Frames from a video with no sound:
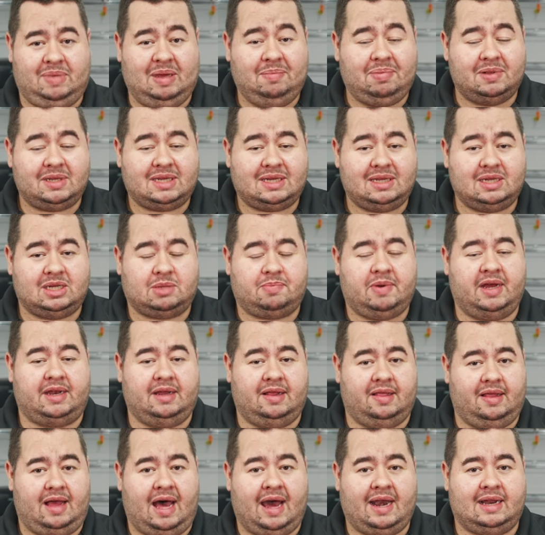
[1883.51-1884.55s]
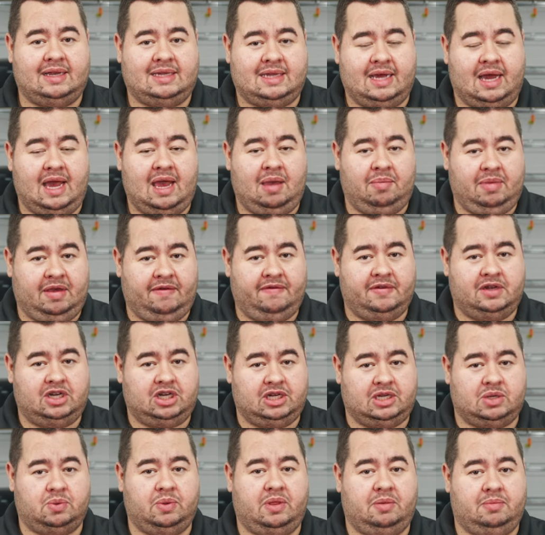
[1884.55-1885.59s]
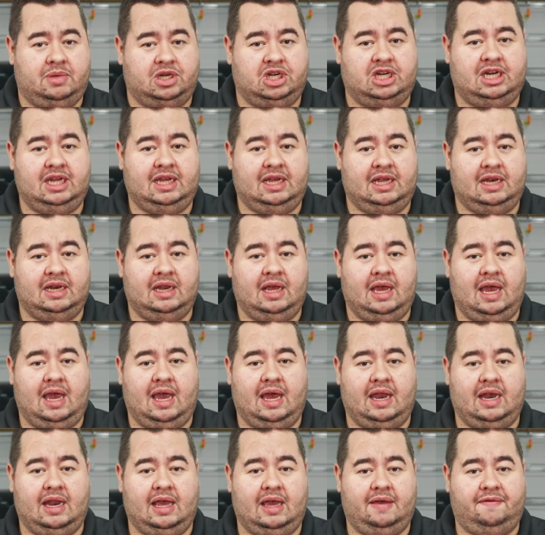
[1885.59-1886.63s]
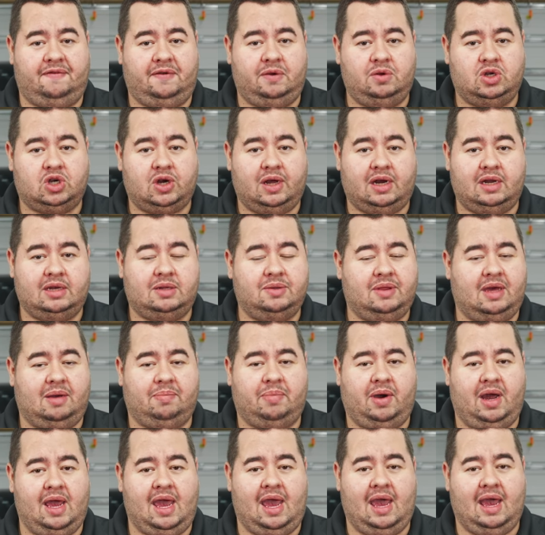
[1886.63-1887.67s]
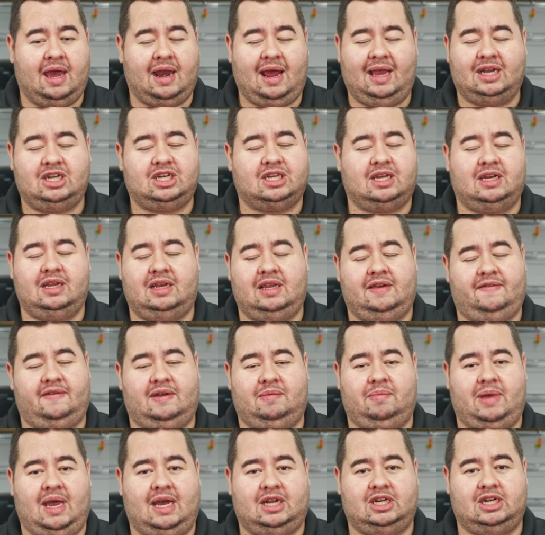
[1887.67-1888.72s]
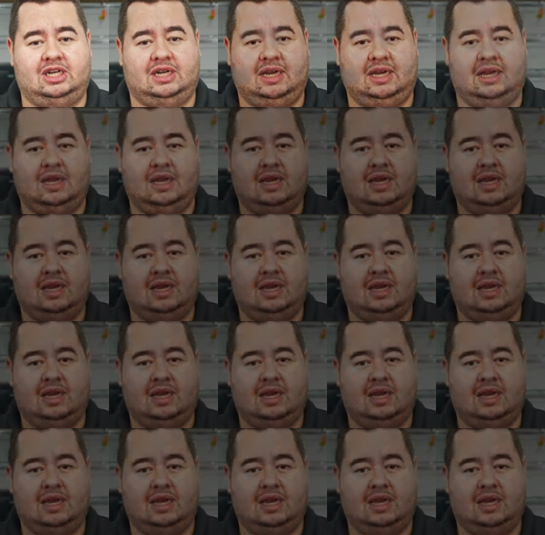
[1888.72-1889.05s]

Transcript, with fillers: People still spend a lot of time even just with a machine. And if you try to do that by hand, I just couldn't even imagine it.